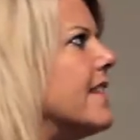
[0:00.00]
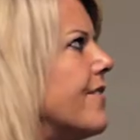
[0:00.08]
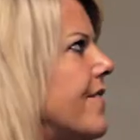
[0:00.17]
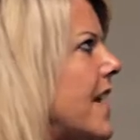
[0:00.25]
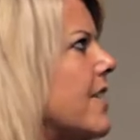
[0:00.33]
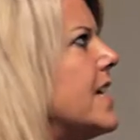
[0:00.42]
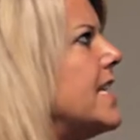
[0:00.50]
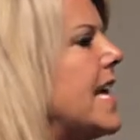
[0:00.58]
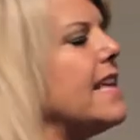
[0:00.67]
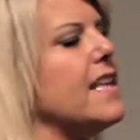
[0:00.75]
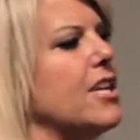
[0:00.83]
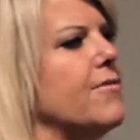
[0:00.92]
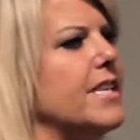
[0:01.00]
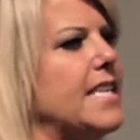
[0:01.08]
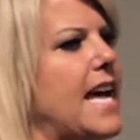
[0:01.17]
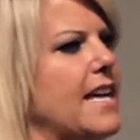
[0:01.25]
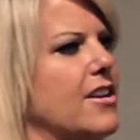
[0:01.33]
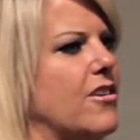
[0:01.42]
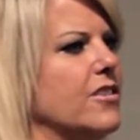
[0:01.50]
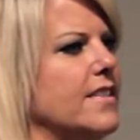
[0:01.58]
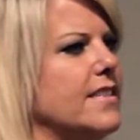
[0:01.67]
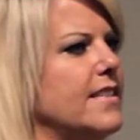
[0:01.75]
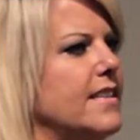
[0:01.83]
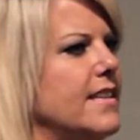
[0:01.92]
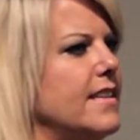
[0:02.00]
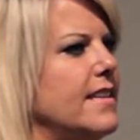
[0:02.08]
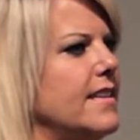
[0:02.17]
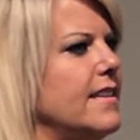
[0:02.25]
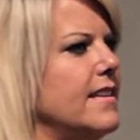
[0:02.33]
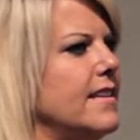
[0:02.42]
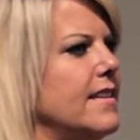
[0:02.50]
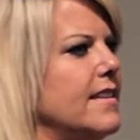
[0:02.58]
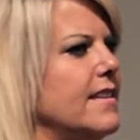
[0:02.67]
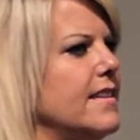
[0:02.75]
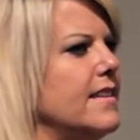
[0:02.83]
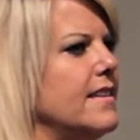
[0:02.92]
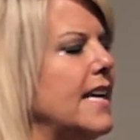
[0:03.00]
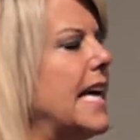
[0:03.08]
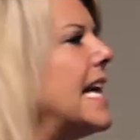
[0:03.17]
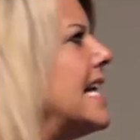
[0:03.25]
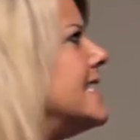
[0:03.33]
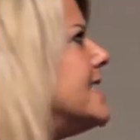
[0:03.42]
on the very day that you were diagnosed? And I